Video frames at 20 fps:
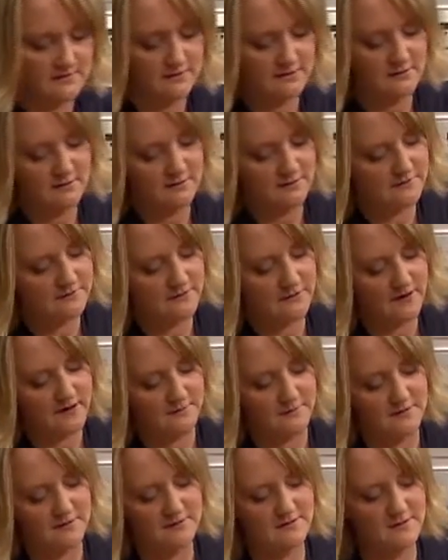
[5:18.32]
there's a little bit of
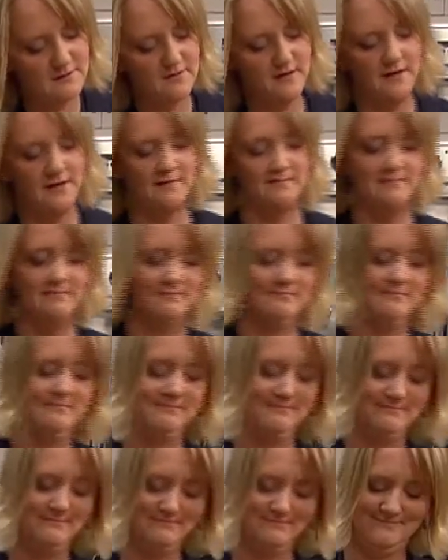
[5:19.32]
crack, but it's okay.
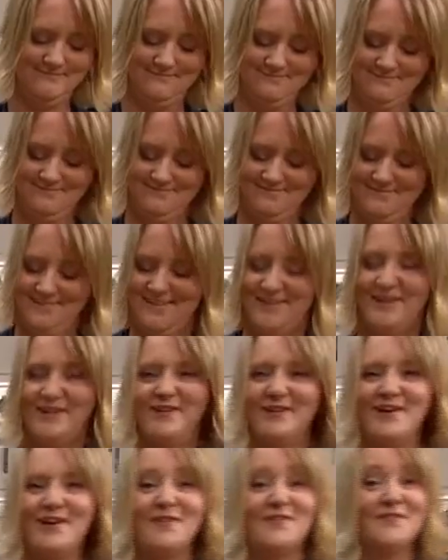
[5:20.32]

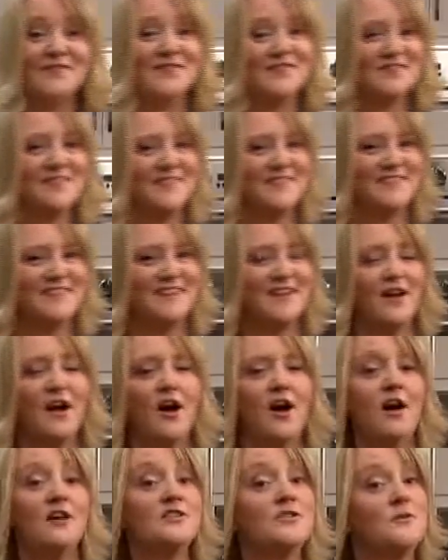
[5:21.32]
There you go.
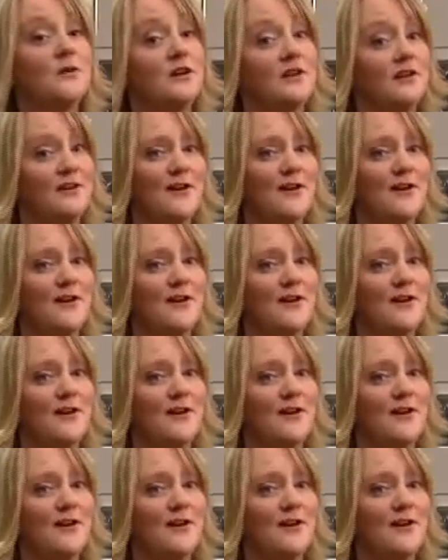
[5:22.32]
Onto our